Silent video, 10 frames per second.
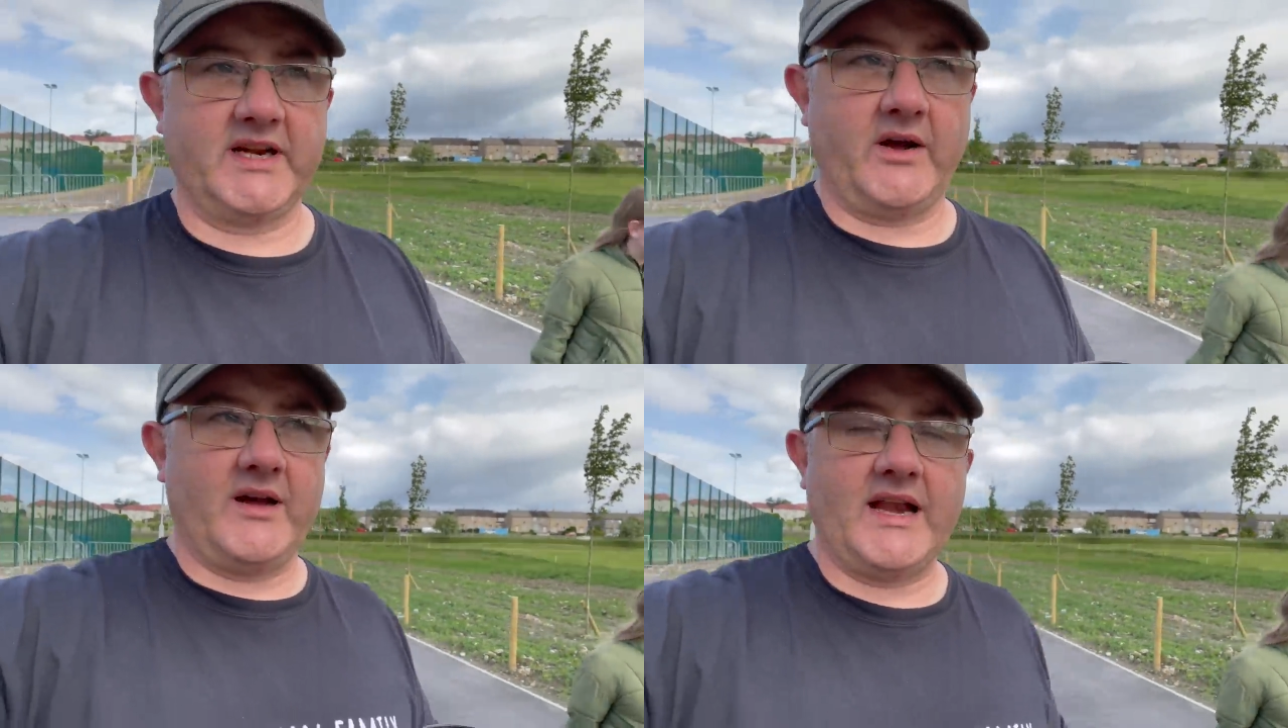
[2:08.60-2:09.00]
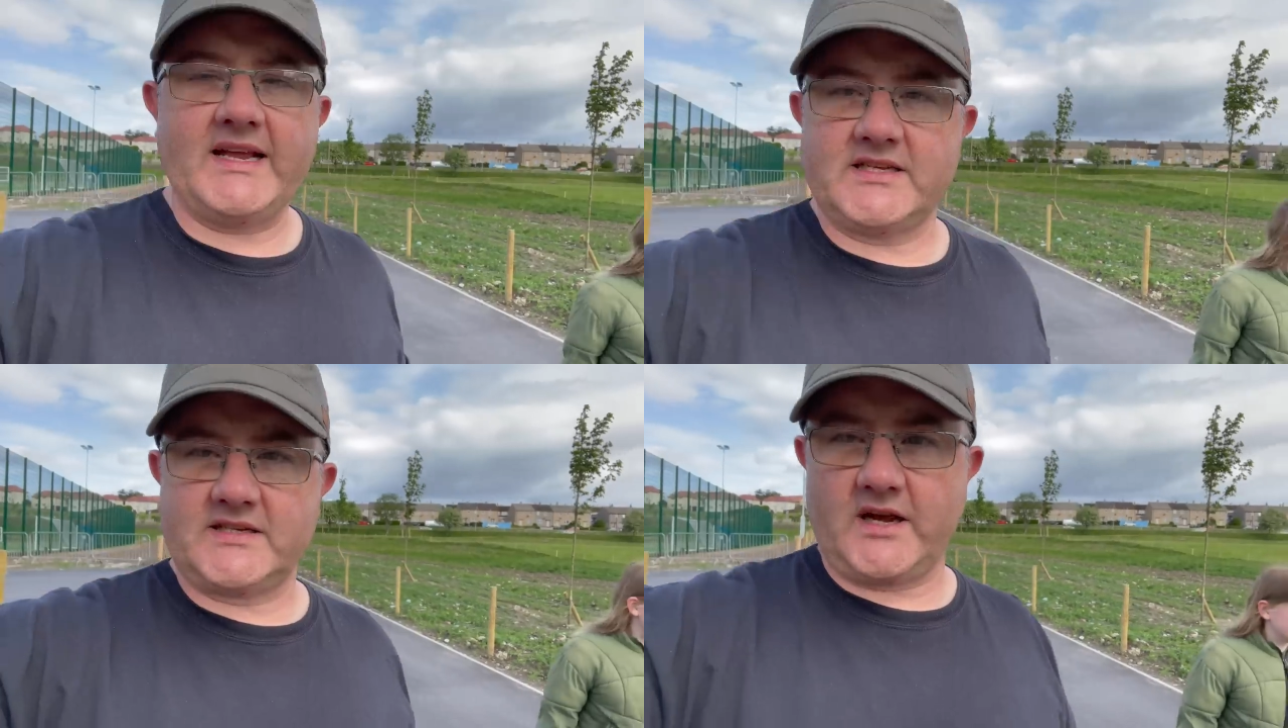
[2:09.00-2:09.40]
to go out
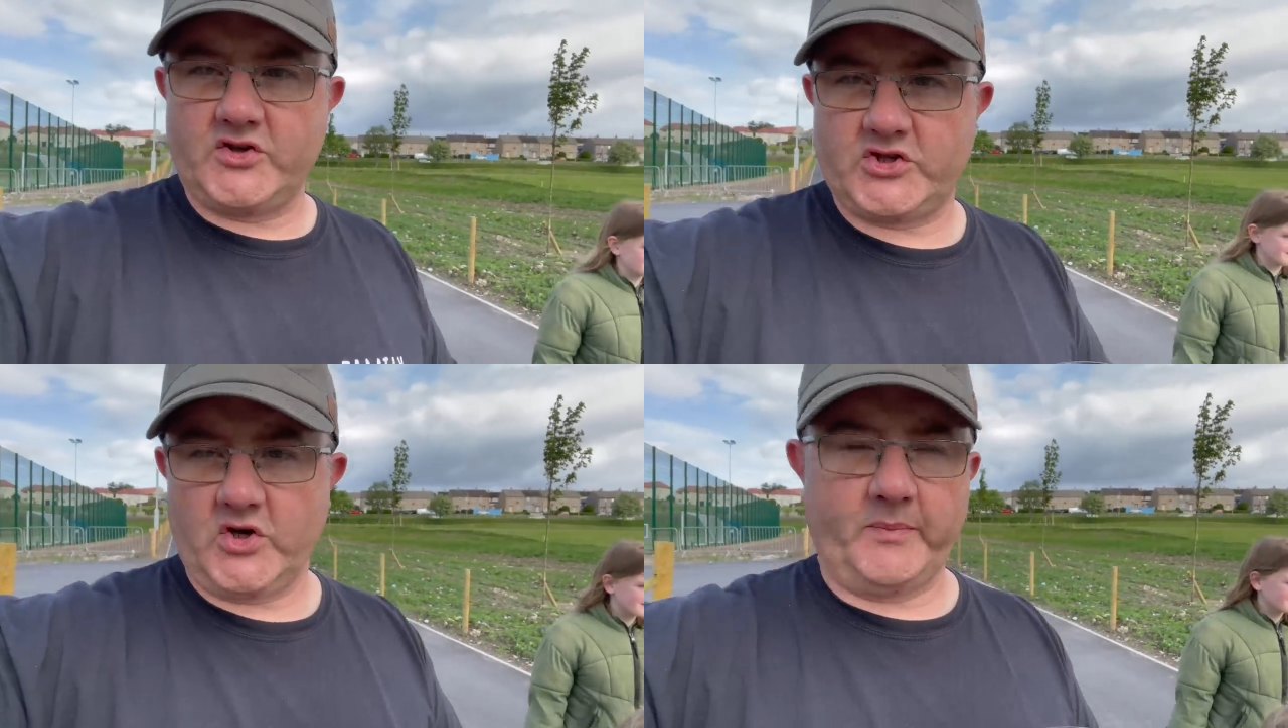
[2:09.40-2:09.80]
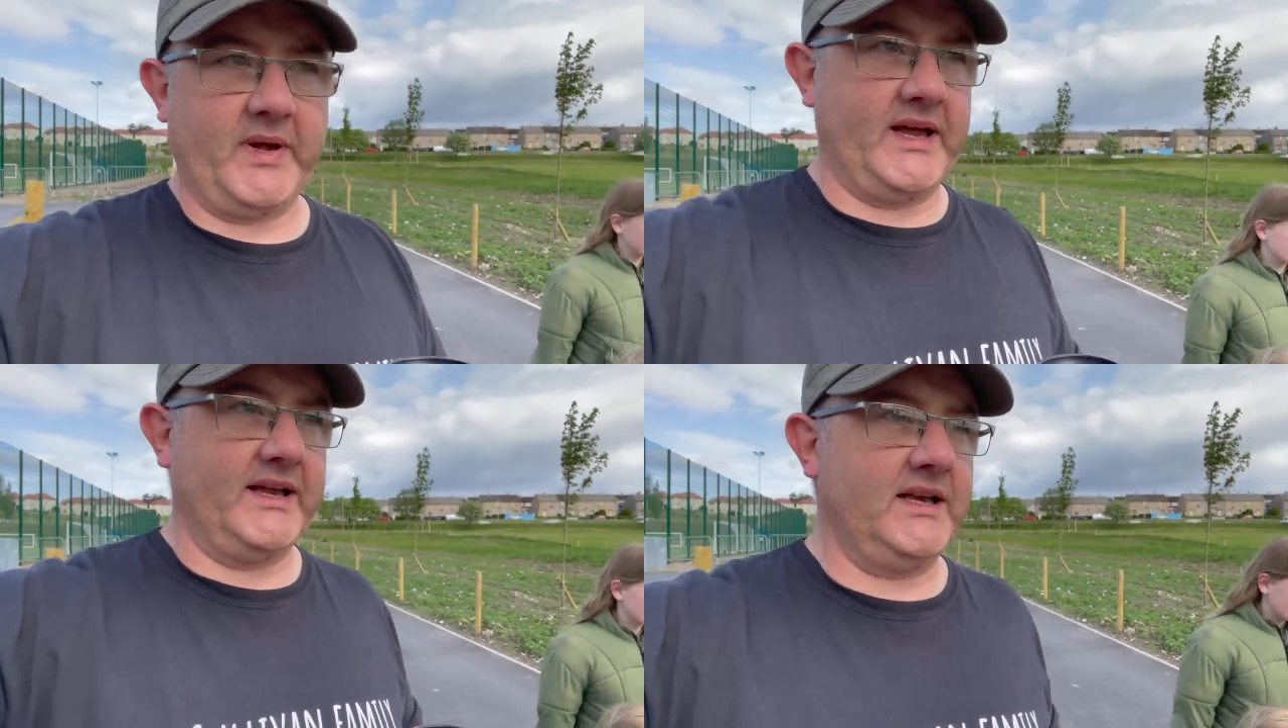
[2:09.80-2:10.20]
later to go
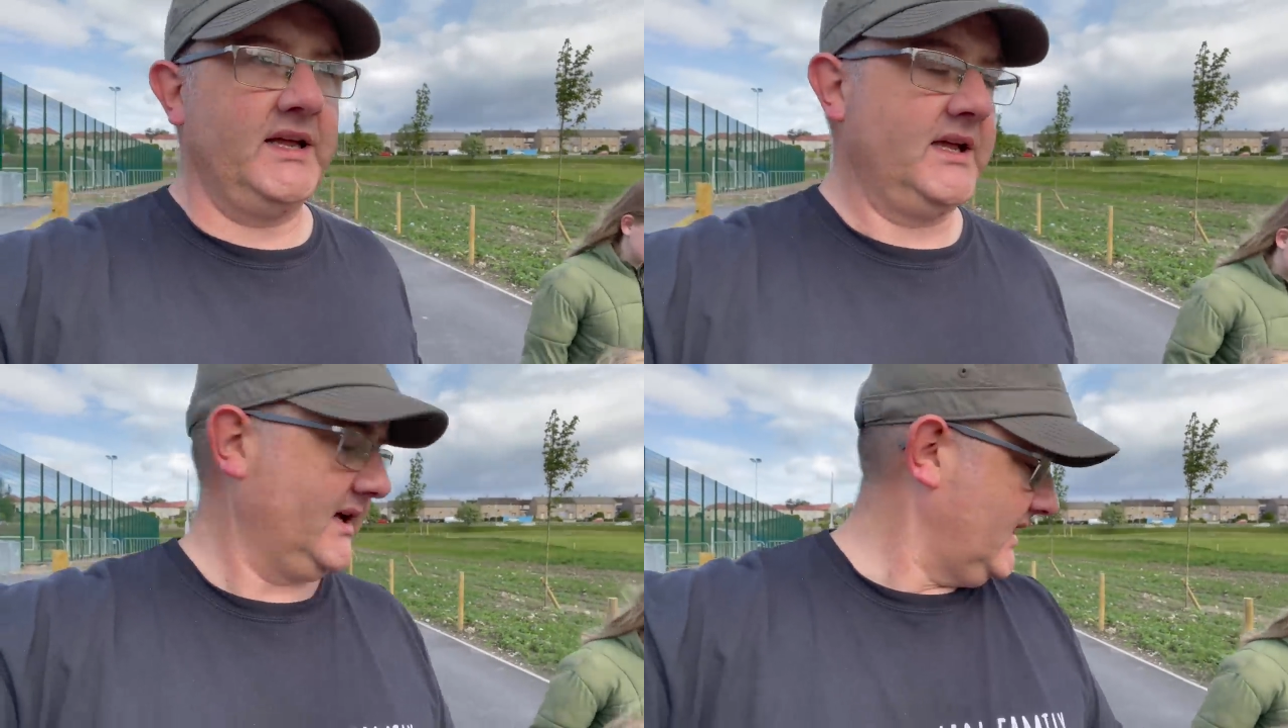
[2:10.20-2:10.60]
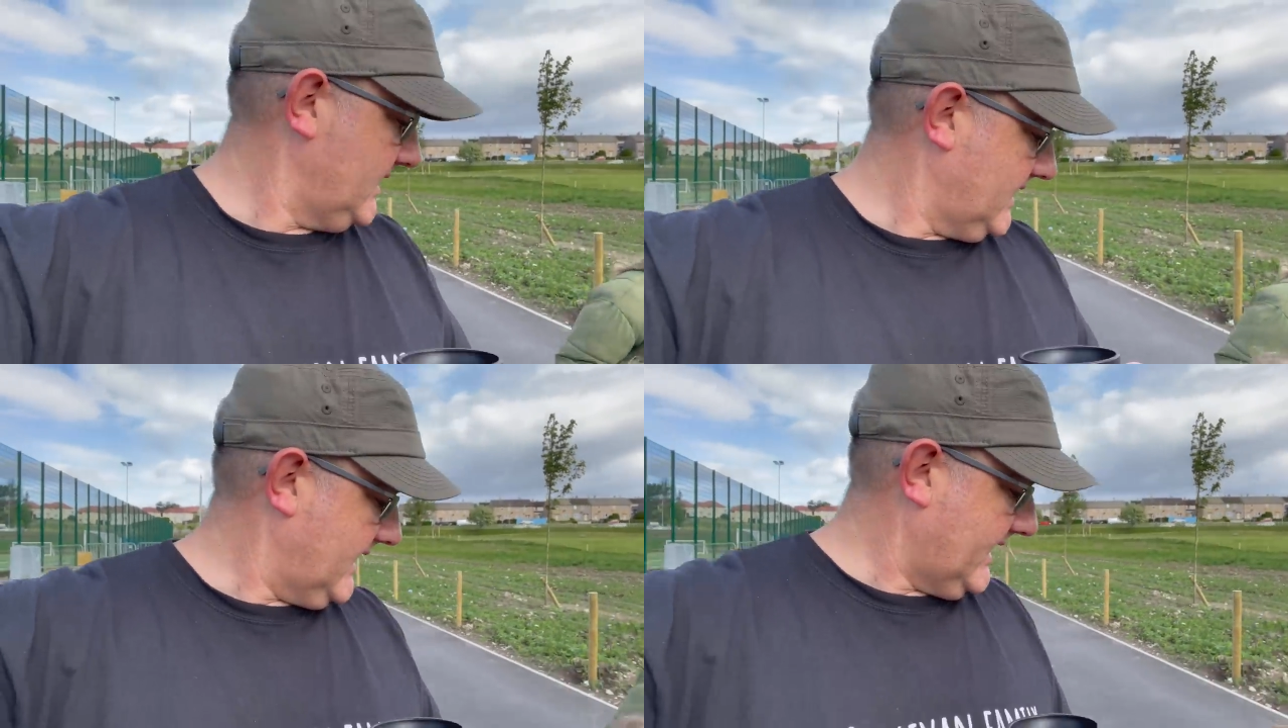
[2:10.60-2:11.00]
shopping.
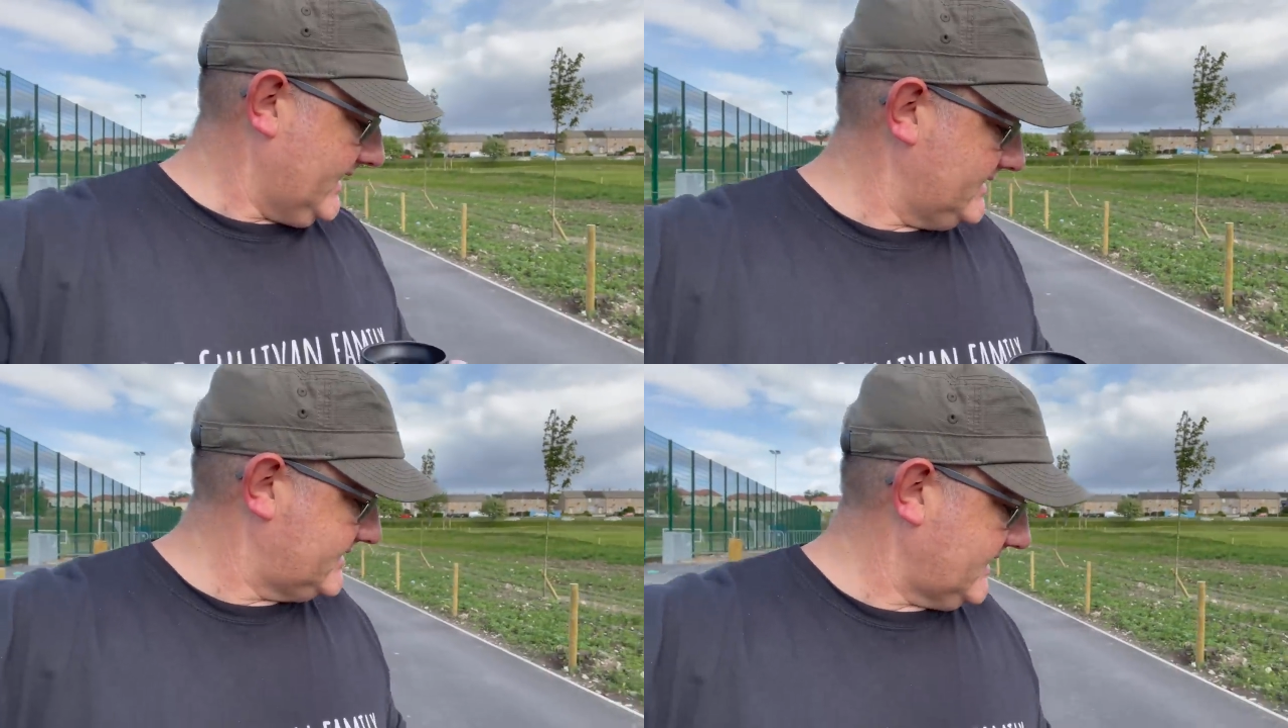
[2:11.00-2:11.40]
And,